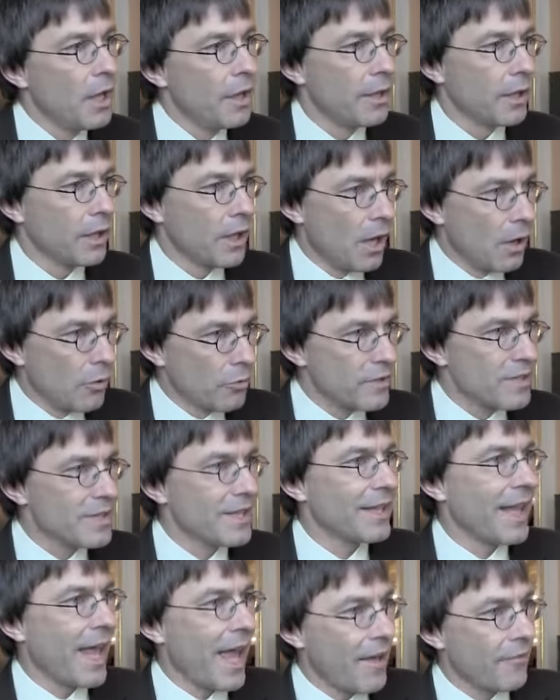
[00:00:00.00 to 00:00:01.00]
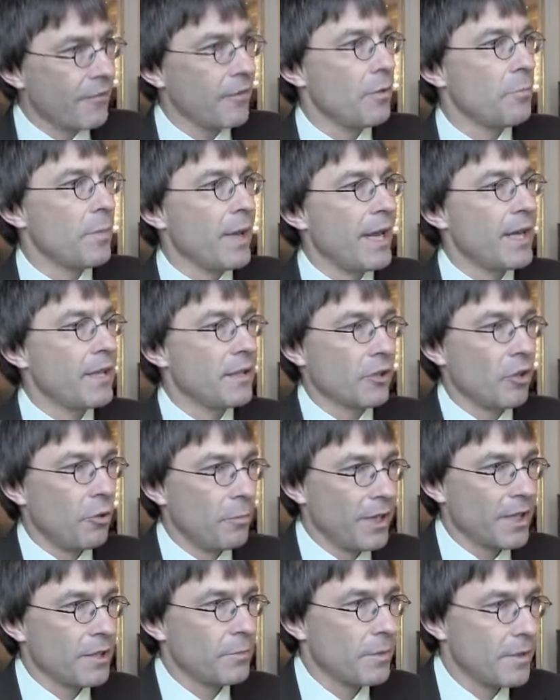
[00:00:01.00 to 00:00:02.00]
the countries that have made
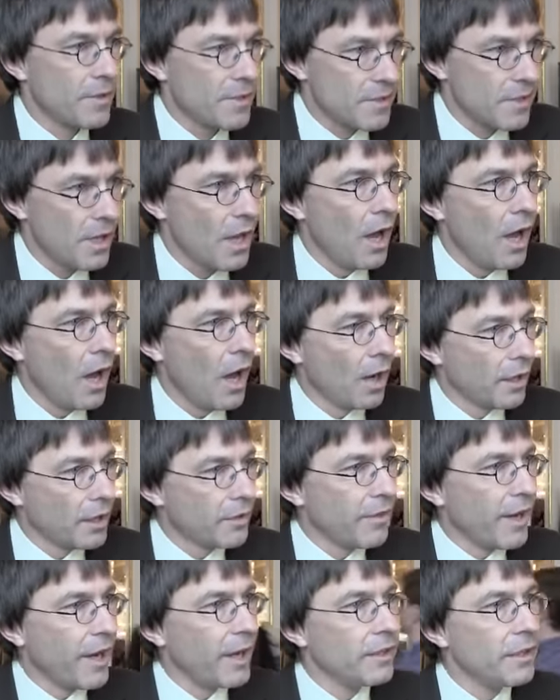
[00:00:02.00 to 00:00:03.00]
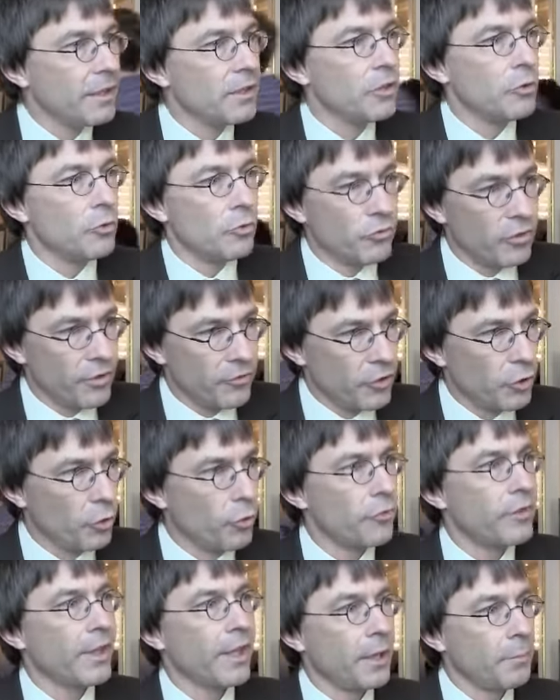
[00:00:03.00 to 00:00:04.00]
commitments are invited to
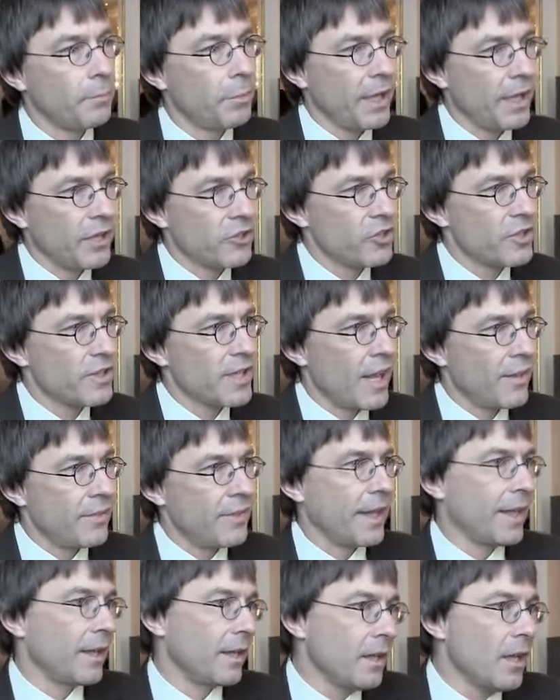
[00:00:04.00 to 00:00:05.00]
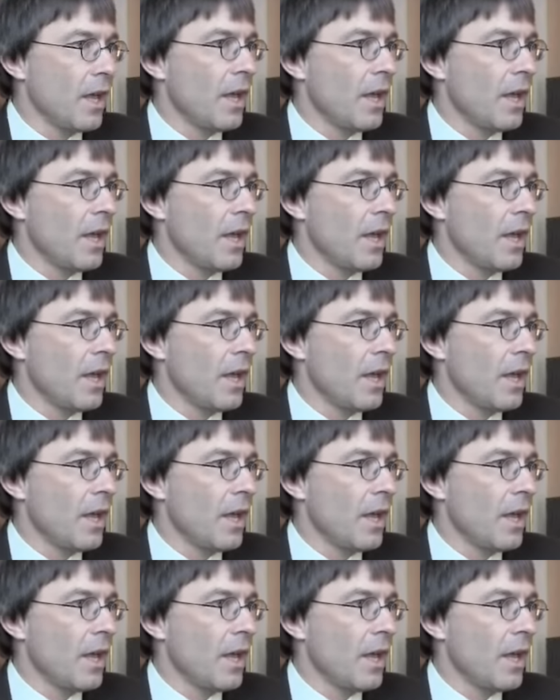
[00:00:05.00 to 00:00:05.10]
review their pledges, and then